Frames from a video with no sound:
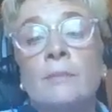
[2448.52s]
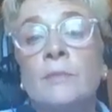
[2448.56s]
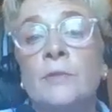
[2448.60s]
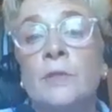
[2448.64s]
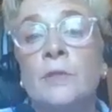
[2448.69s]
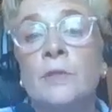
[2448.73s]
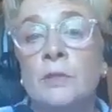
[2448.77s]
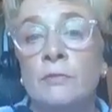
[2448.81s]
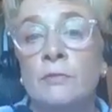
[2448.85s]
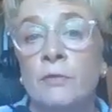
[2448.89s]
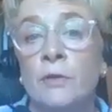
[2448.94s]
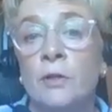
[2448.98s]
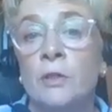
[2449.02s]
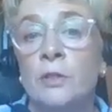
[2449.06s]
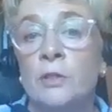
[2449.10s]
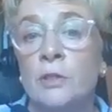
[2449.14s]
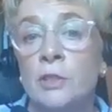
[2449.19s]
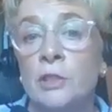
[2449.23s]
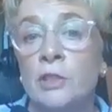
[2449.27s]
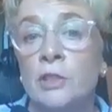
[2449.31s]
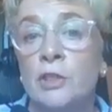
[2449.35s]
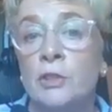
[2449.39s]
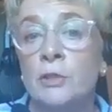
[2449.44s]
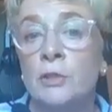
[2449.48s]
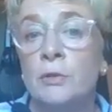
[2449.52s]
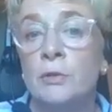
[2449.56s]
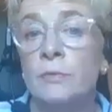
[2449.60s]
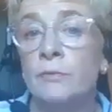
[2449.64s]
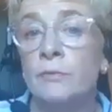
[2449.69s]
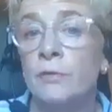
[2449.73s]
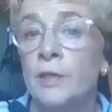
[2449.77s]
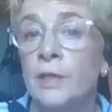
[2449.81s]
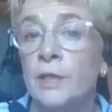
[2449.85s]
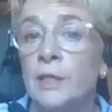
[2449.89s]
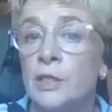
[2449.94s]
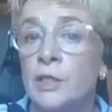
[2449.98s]
disadvantaged
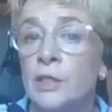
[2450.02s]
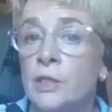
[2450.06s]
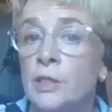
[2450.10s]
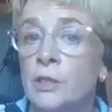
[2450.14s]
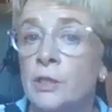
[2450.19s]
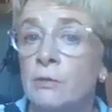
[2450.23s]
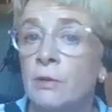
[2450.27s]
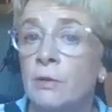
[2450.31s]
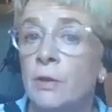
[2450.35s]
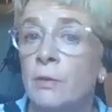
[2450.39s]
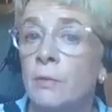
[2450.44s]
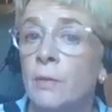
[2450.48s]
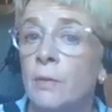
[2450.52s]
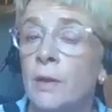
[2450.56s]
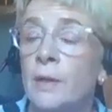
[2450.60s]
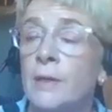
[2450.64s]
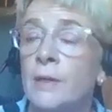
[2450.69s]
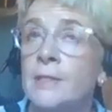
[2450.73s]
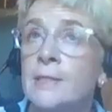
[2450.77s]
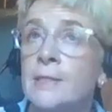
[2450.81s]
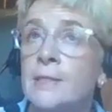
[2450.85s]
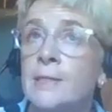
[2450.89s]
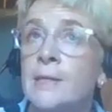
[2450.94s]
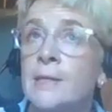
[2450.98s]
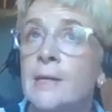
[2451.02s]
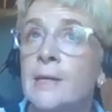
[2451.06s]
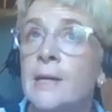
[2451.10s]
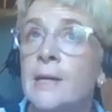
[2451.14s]
financially or otherwise.